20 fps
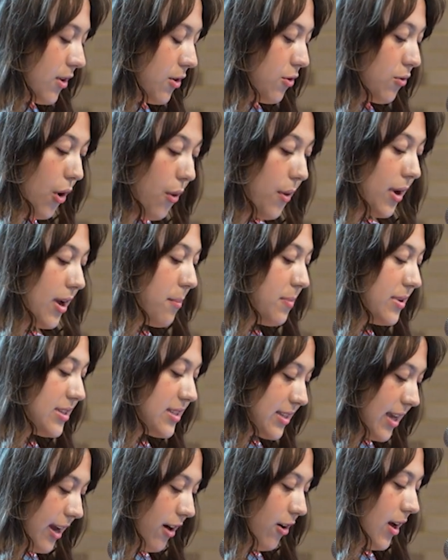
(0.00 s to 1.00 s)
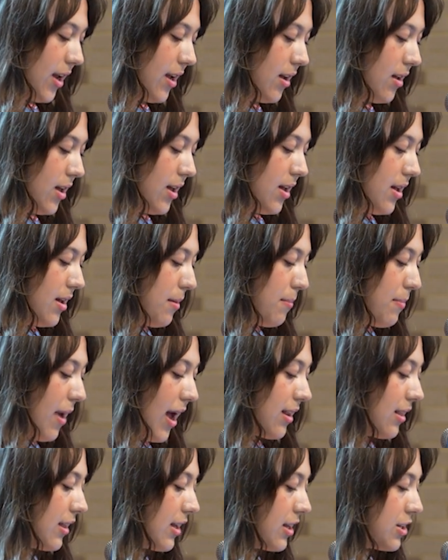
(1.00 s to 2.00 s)
Growing up is scary,
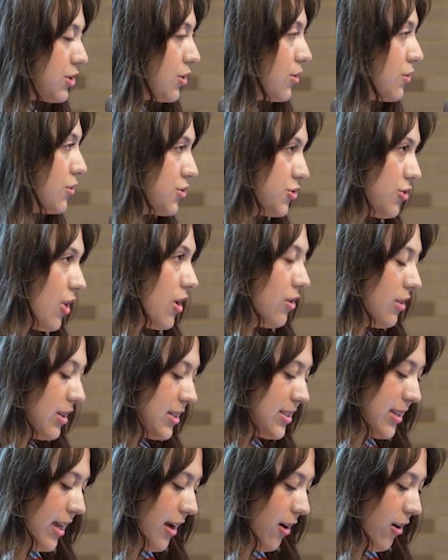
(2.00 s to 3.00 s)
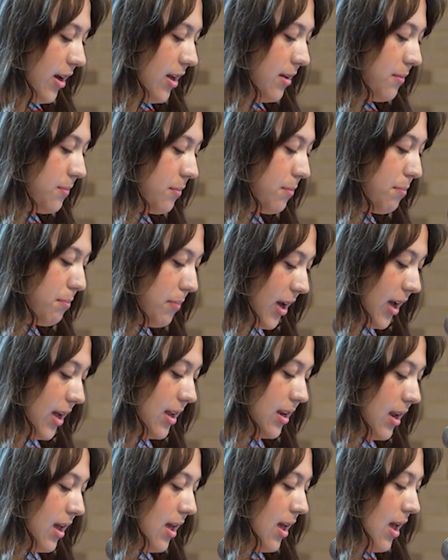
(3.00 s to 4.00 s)
battling internal struggle is scary,
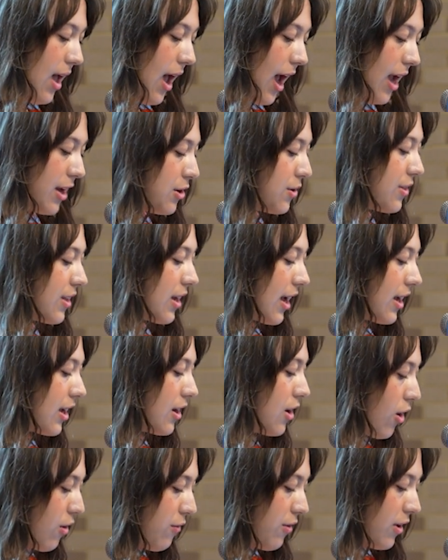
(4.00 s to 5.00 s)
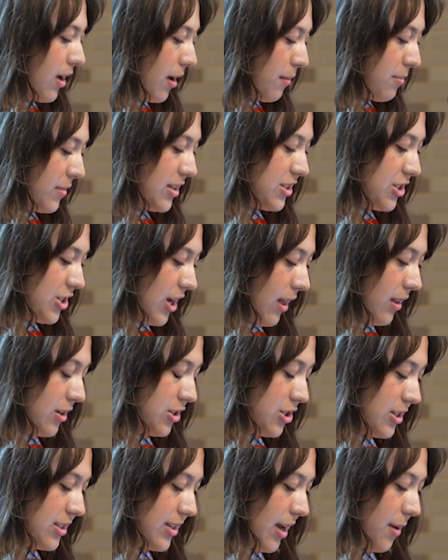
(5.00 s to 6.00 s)
but I knew that I could overcome these
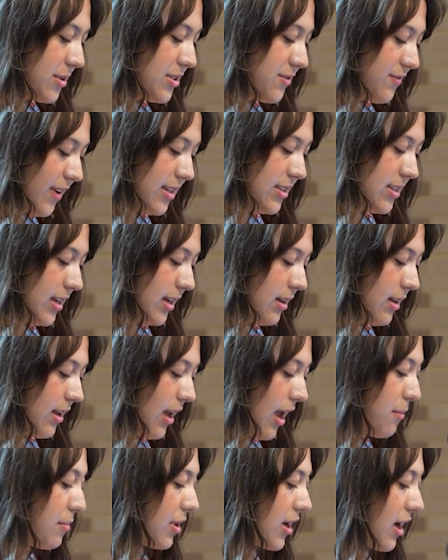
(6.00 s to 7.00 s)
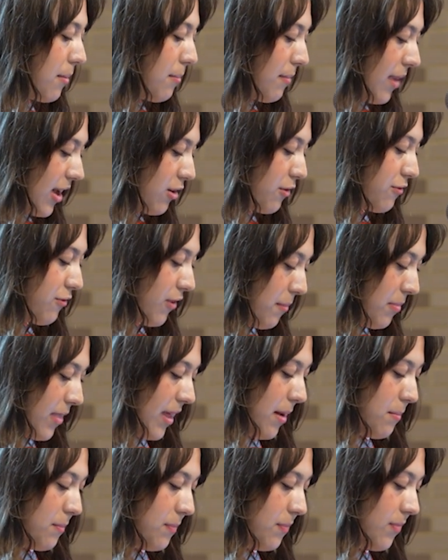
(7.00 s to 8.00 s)
challenges I was facing and become better from
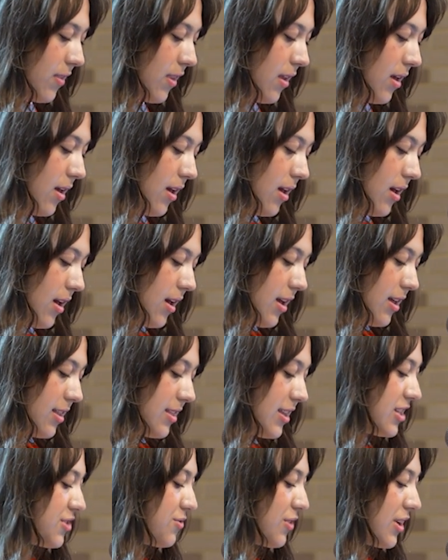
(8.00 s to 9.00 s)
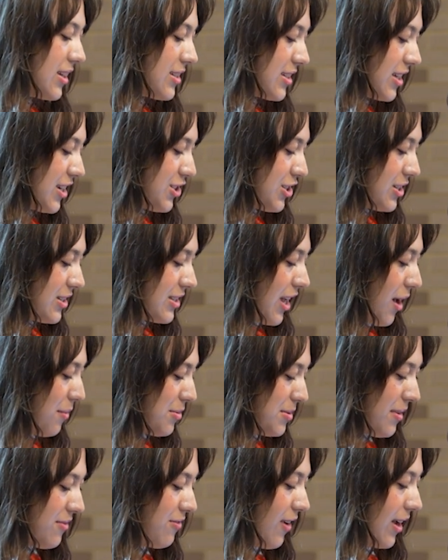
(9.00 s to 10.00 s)
them. These realizations
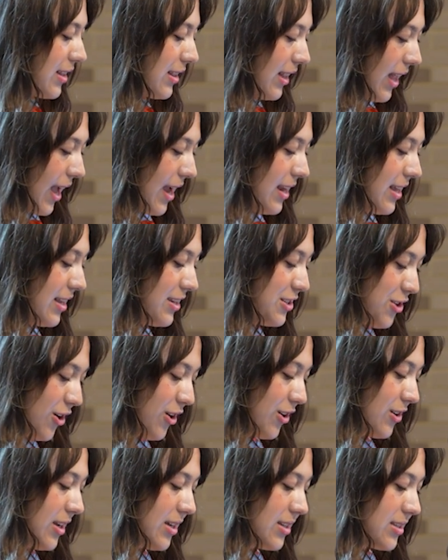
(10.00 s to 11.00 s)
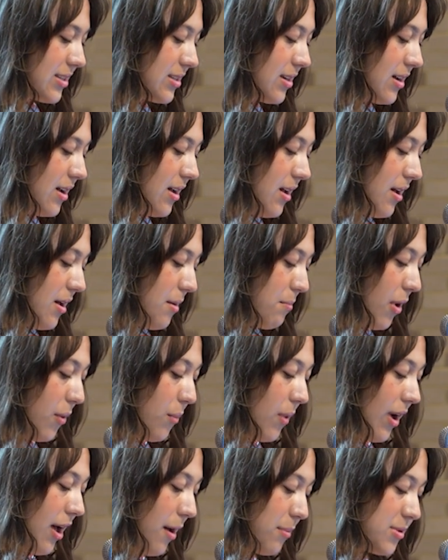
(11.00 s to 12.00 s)
helped me find light in darkness,
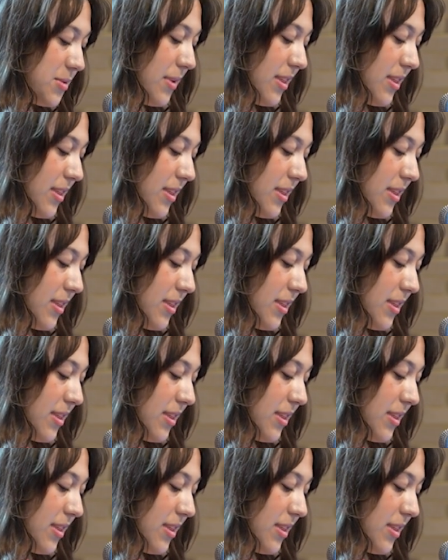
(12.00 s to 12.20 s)
but what helped